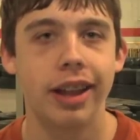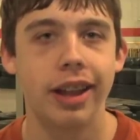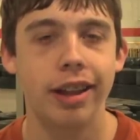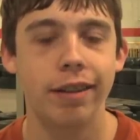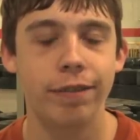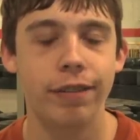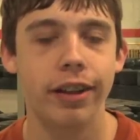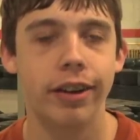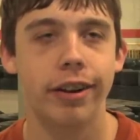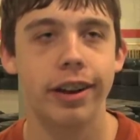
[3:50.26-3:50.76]

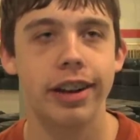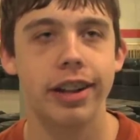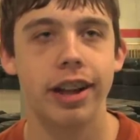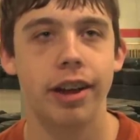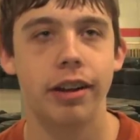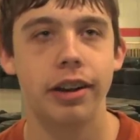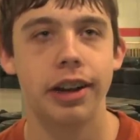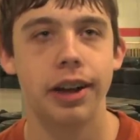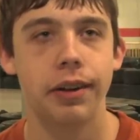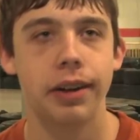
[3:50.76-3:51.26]
it felt great
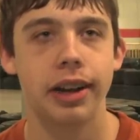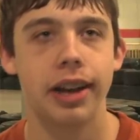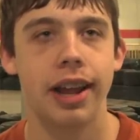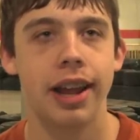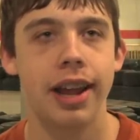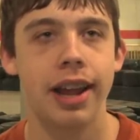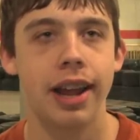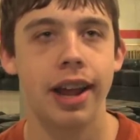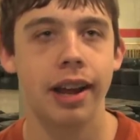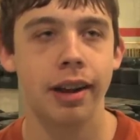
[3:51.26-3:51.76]
though, you knowing that,
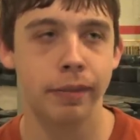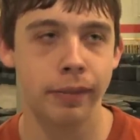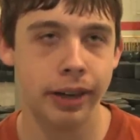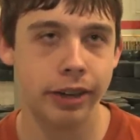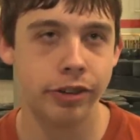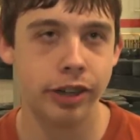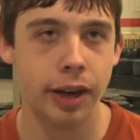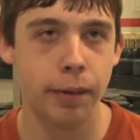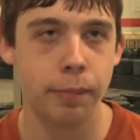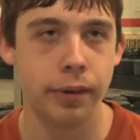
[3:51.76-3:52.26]
hey, I can be
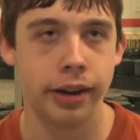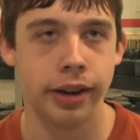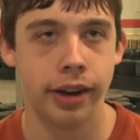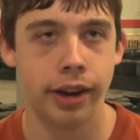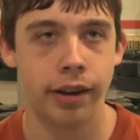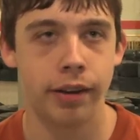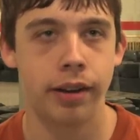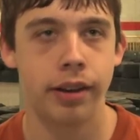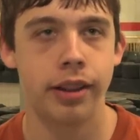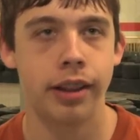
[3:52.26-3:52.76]
a champion, you
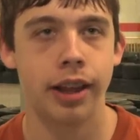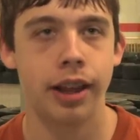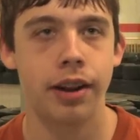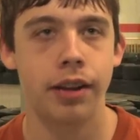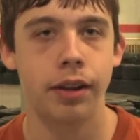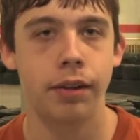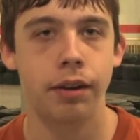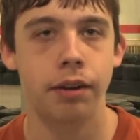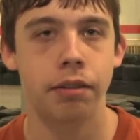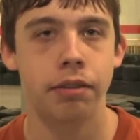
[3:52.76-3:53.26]
know. It's kind
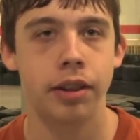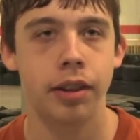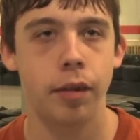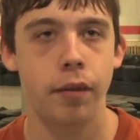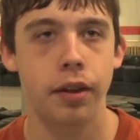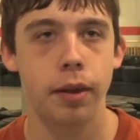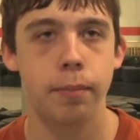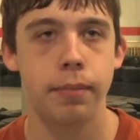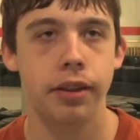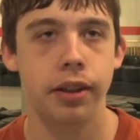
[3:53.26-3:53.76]
of like one of those things
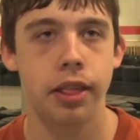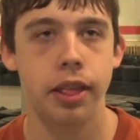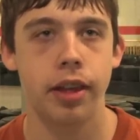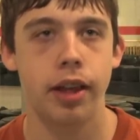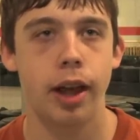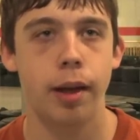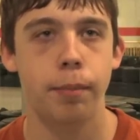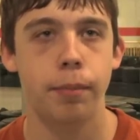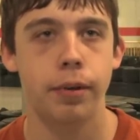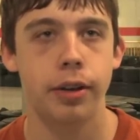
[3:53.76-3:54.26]
that really builds you
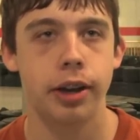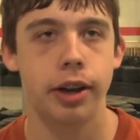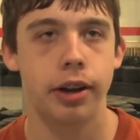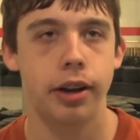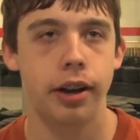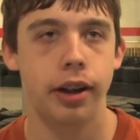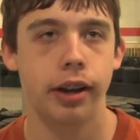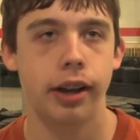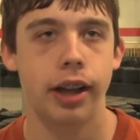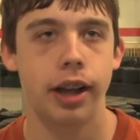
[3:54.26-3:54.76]
up when you're
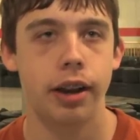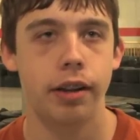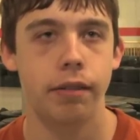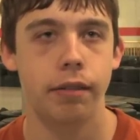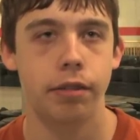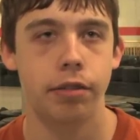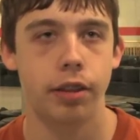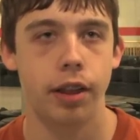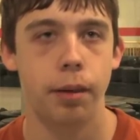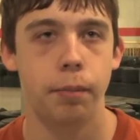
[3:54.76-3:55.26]
in a kind of
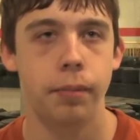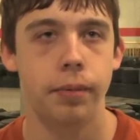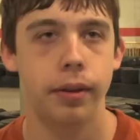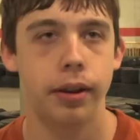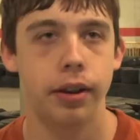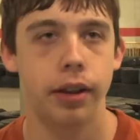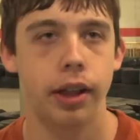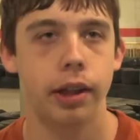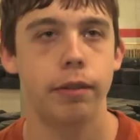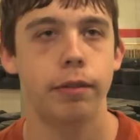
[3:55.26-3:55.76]
a slump
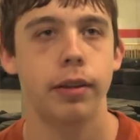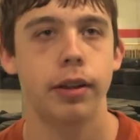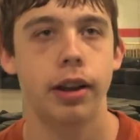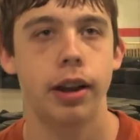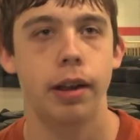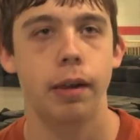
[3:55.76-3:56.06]
in life, you